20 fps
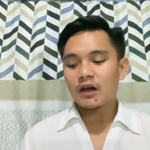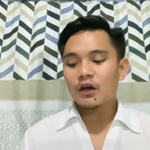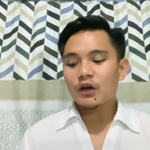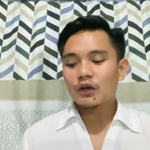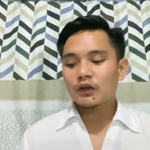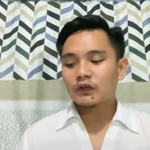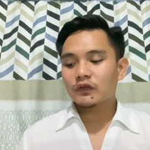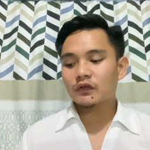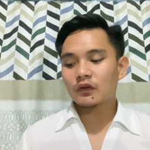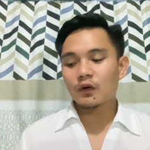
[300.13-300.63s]

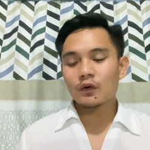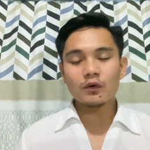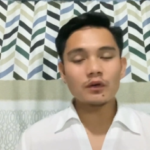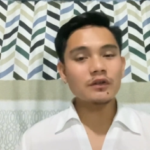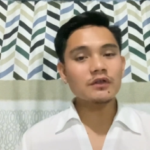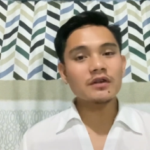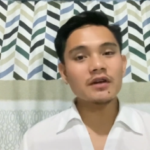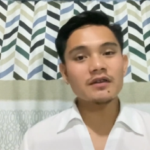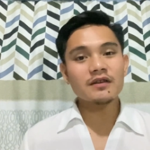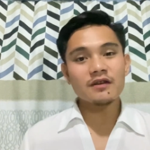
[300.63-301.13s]
So
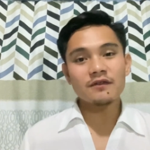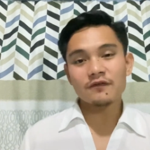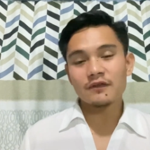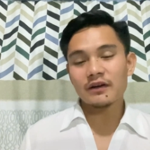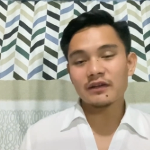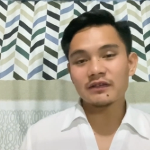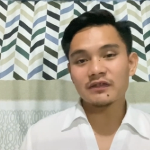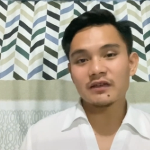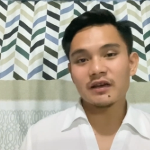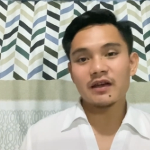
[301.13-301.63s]
cultural
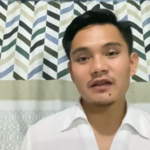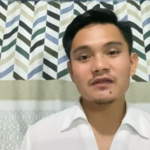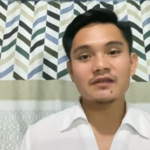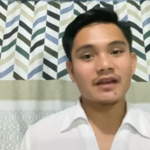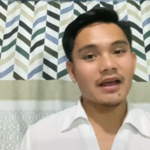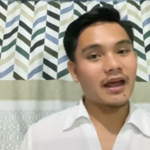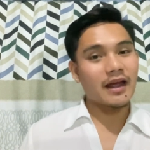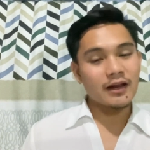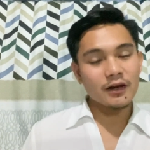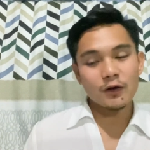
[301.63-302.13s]
differences
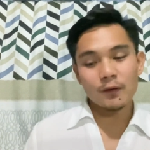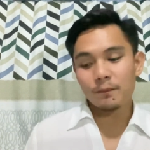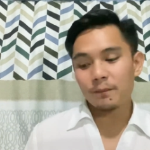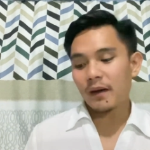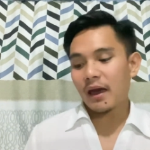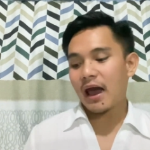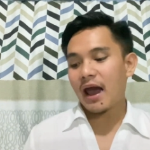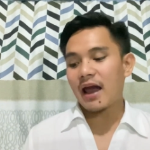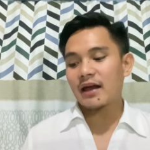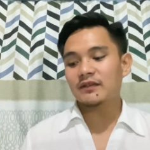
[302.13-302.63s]

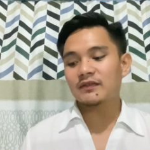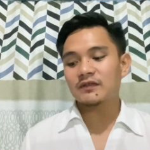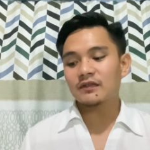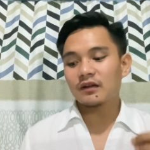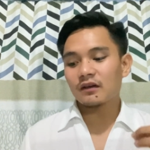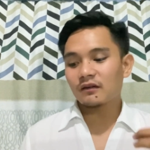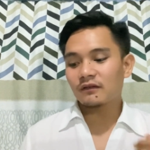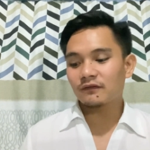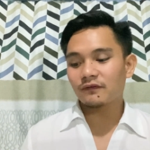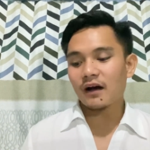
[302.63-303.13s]
encompass
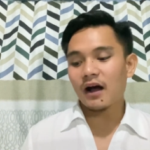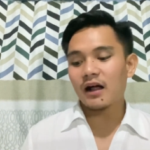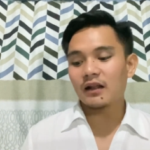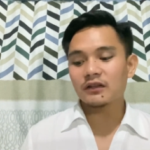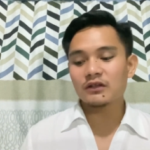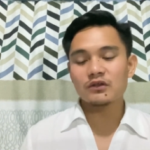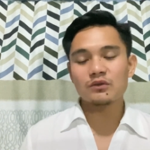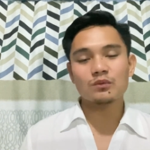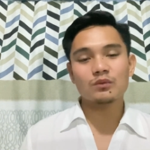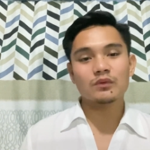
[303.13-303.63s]

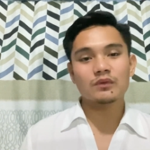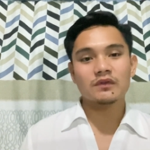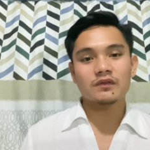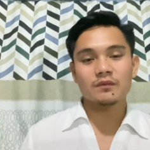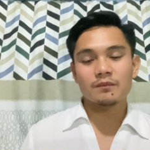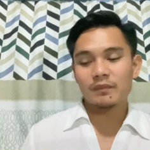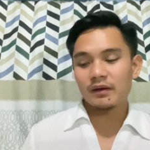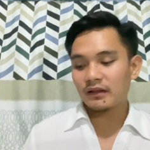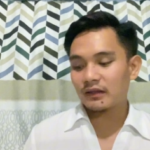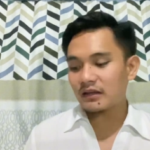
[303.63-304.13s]
values,
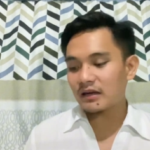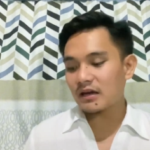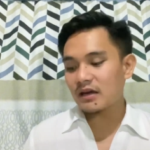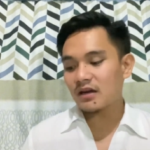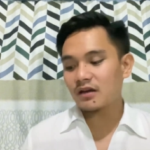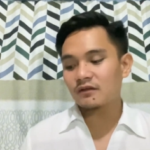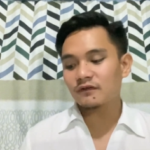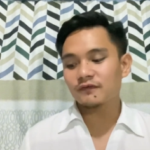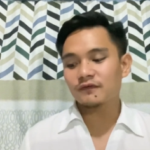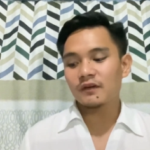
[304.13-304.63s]

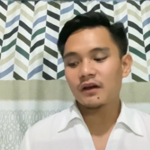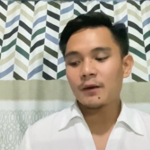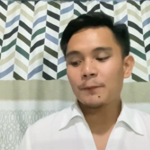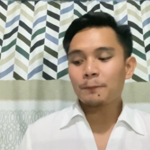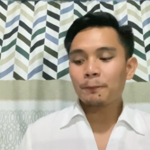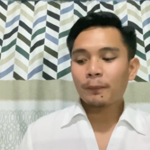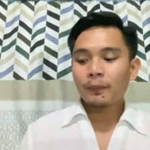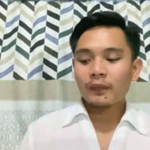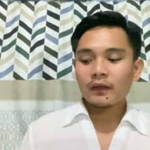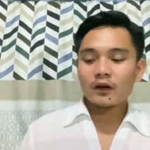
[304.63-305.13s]
belief,
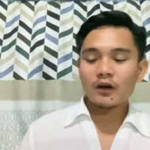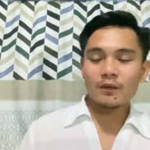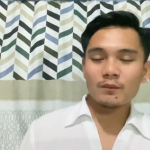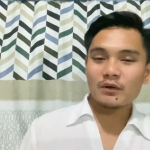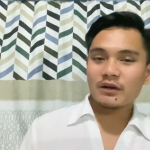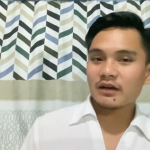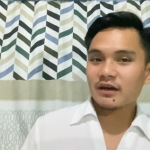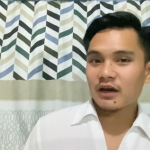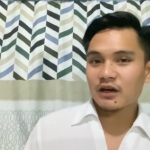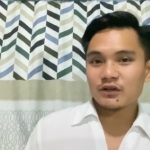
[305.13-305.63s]

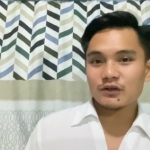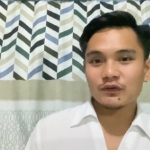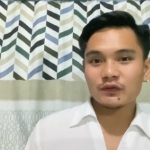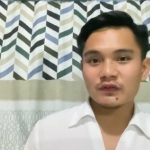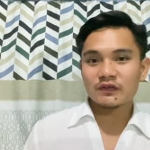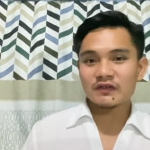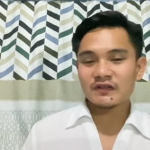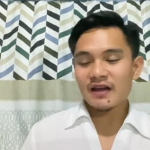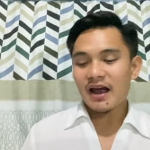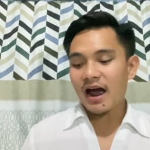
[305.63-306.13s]
communication
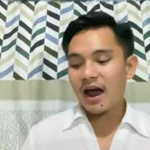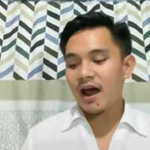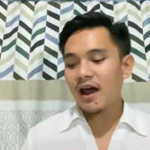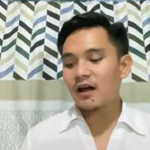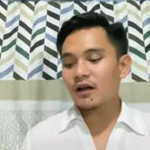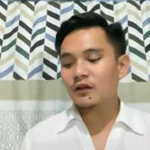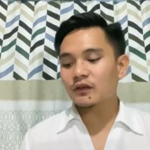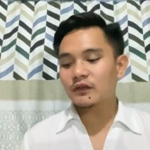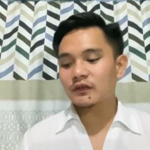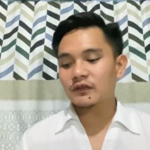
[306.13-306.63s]

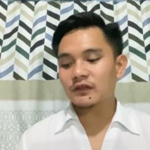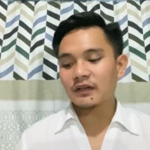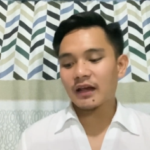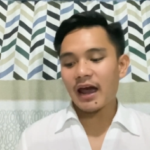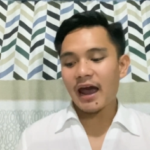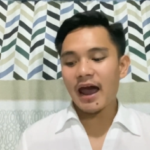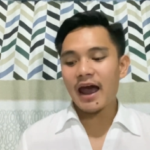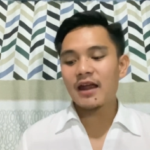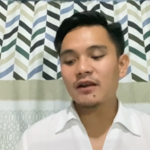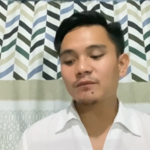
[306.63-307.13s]
styles,
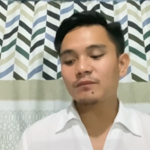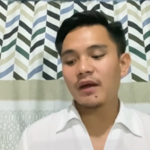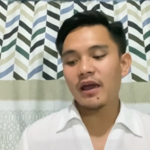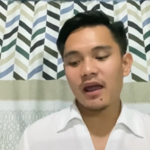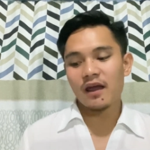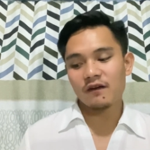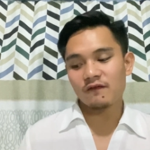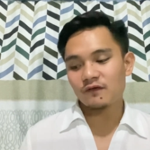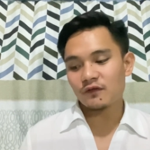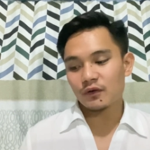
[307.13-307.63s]
and
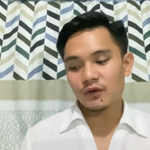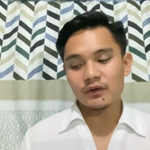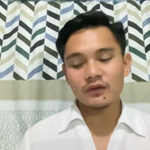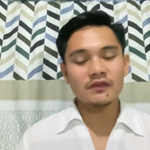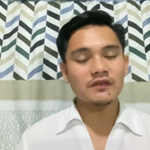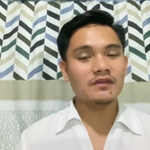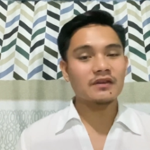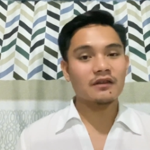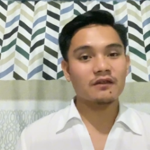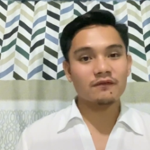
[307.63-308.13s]
behaviors
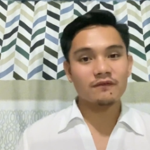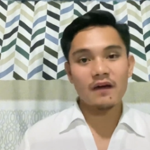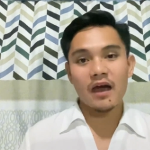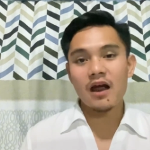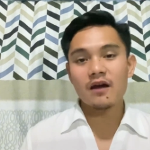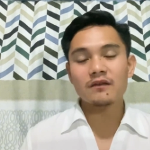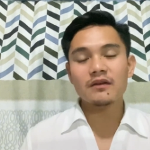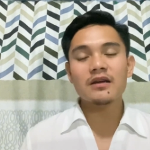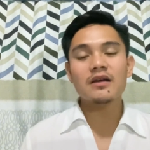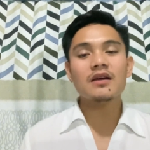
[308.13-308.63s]
that
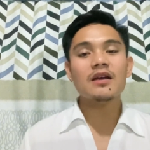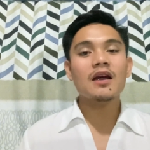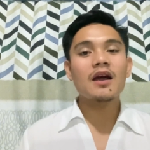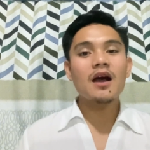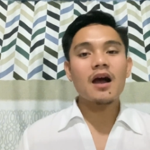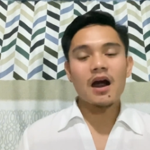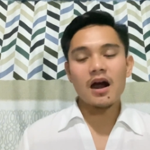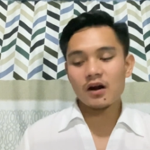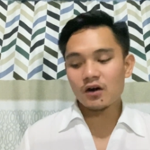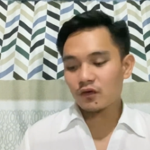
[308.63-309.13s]
vary
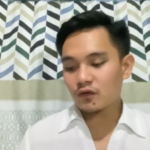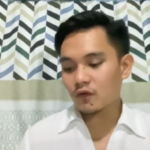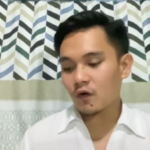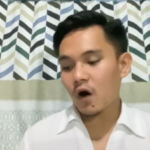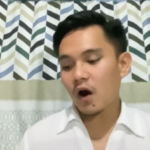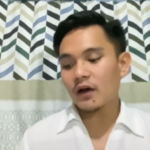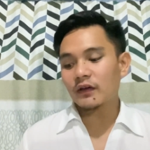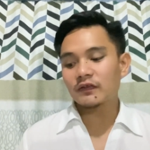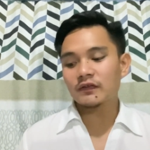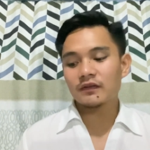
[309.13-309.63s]

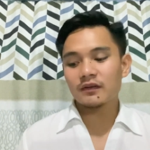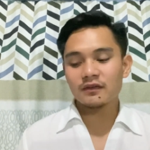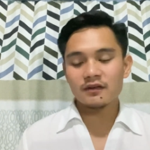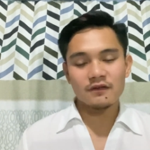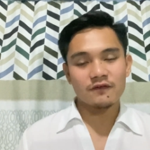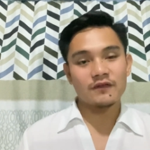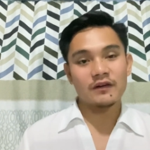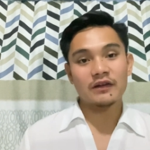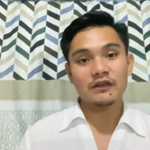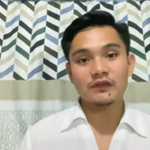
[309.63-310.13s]
across
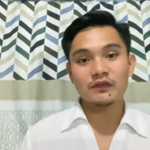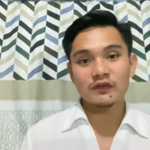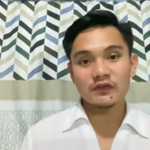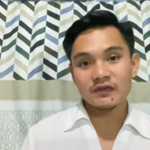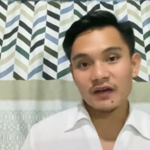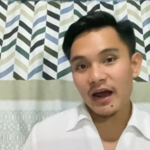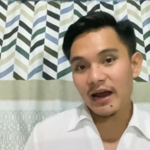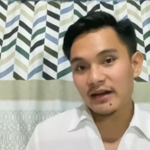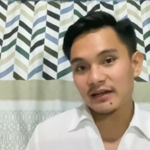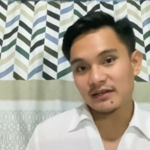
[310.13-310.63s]
different
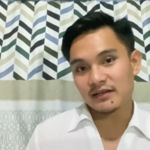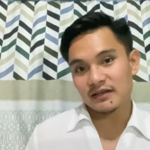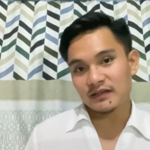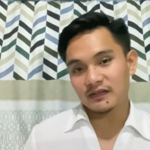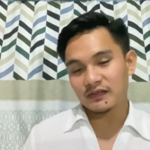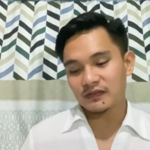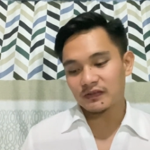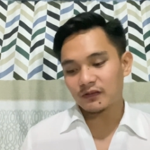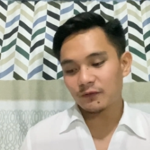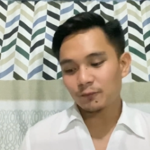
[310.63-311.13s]

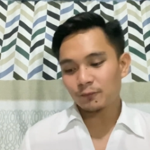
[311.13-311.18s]
societies.